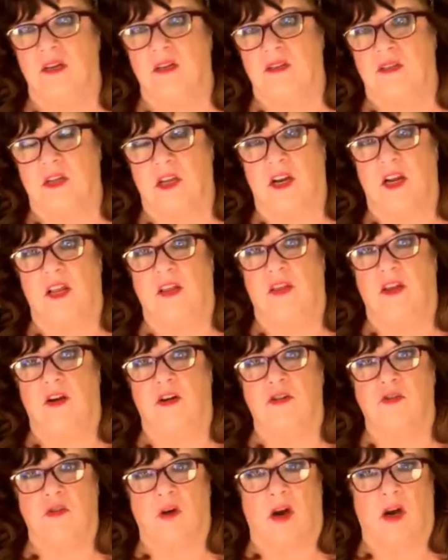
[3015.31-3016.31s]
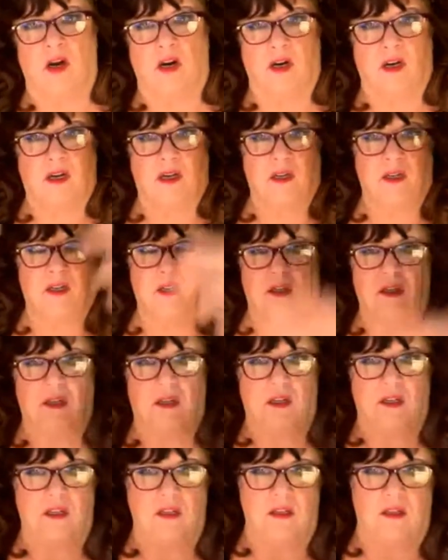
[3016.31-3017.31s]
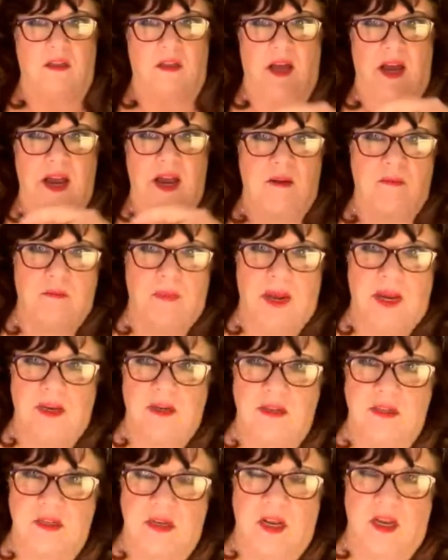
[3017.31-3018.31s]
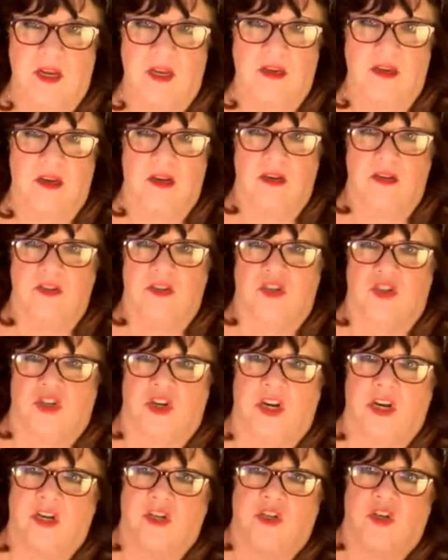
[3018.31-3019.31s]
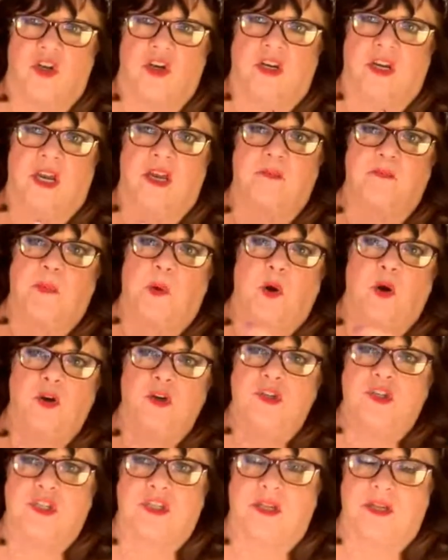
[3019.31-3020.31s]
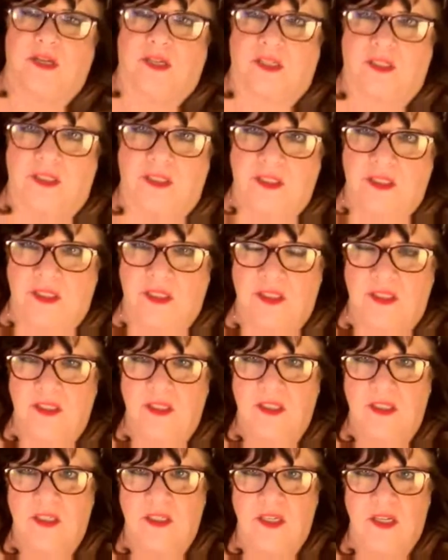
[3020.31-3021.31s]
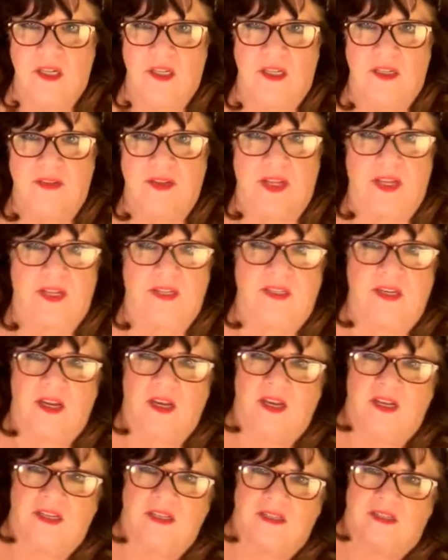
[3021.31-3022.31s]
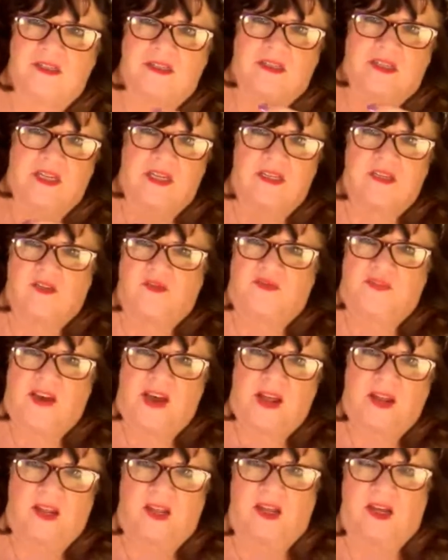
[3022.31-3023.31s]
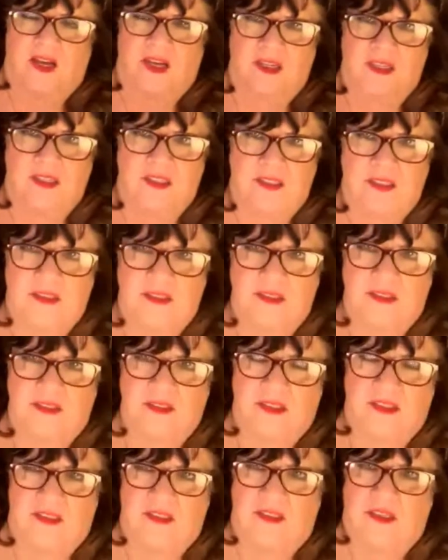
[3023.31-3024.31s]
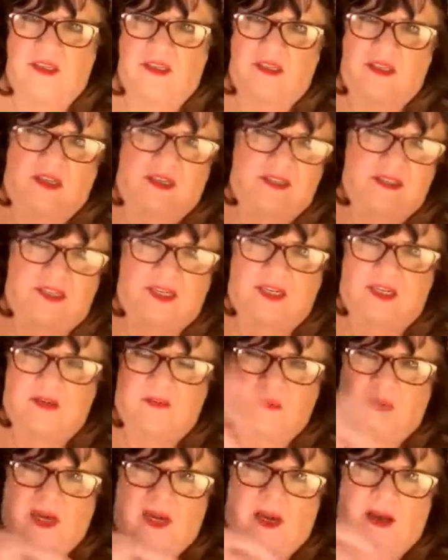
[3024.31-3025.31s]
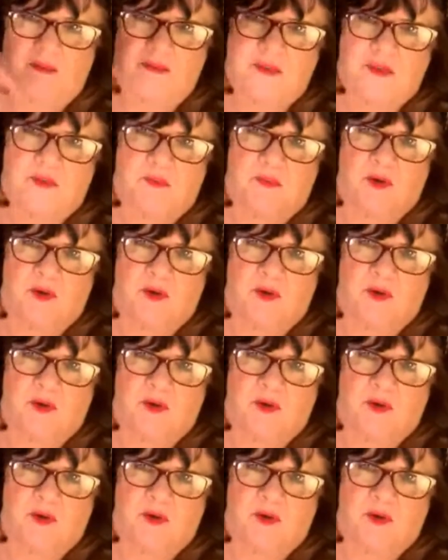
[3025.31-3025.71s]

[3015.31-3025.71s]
sitting there drunk, lambasting because she took it personal that this fella on Teen Mom's